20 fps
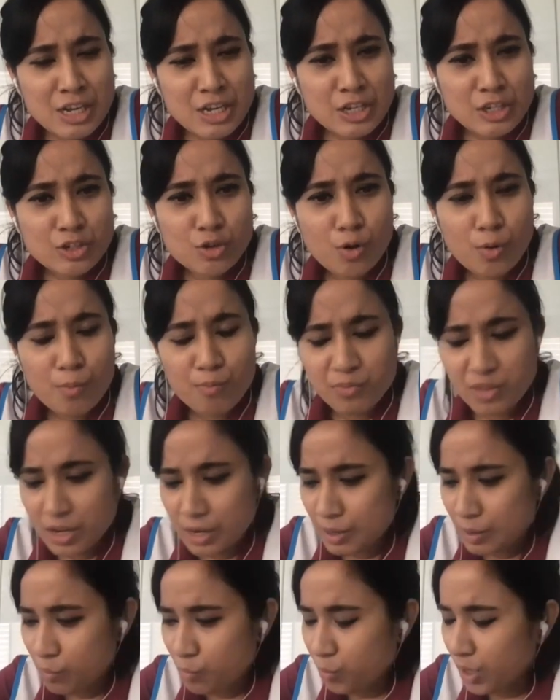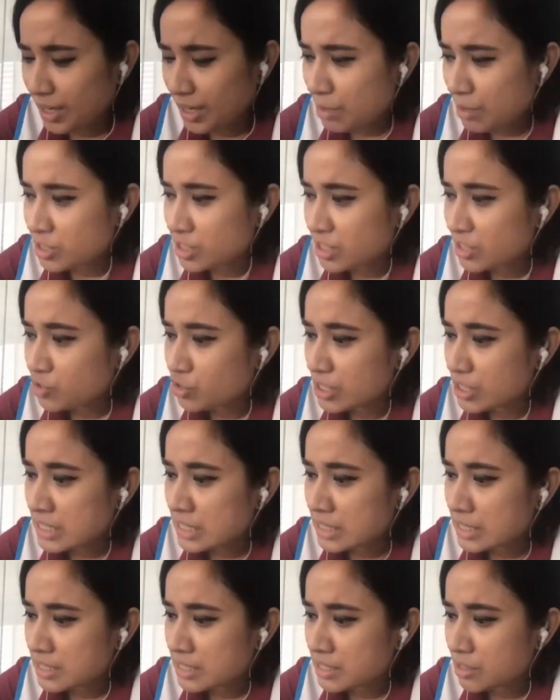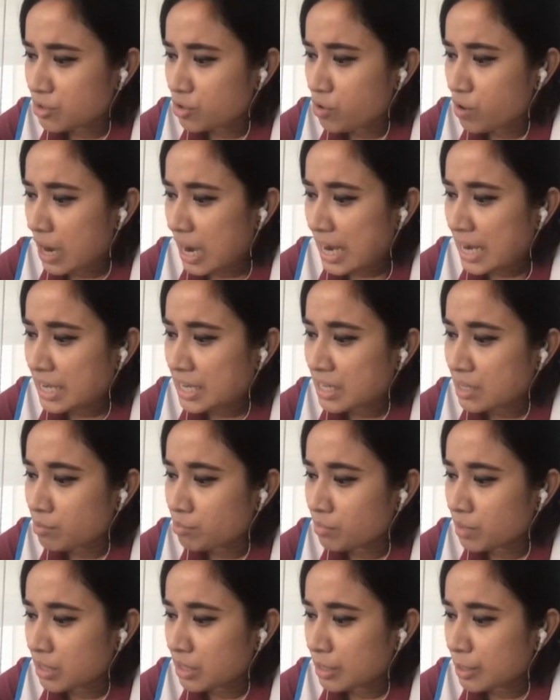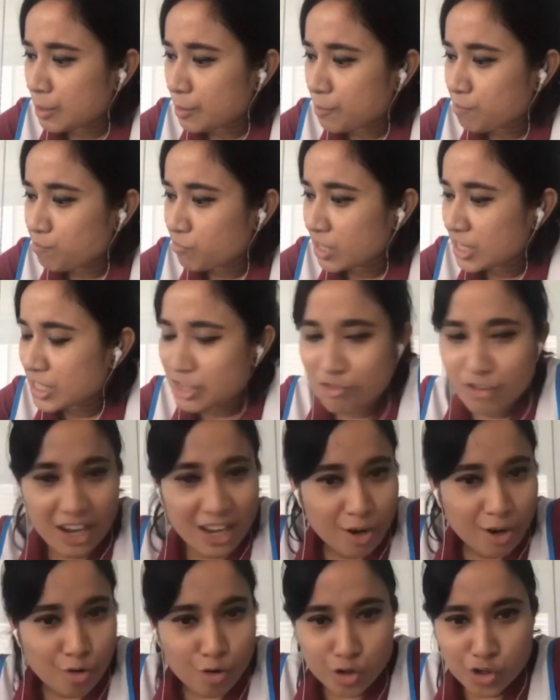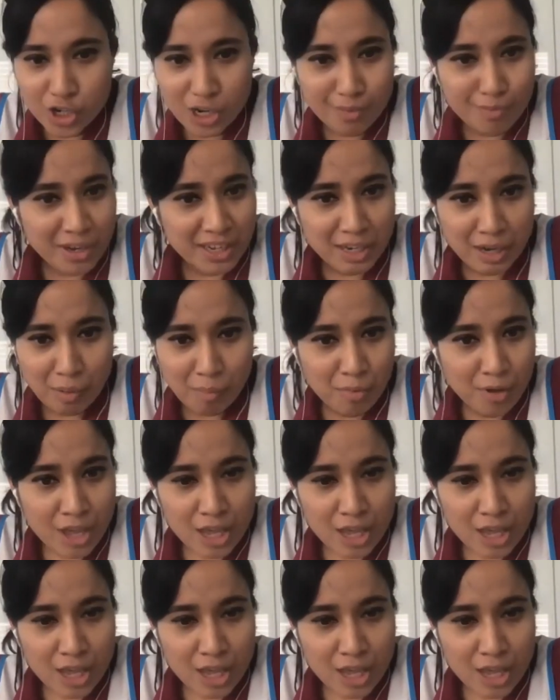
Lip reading: So what I suggest is, you know, IDM is a very crucial meetup.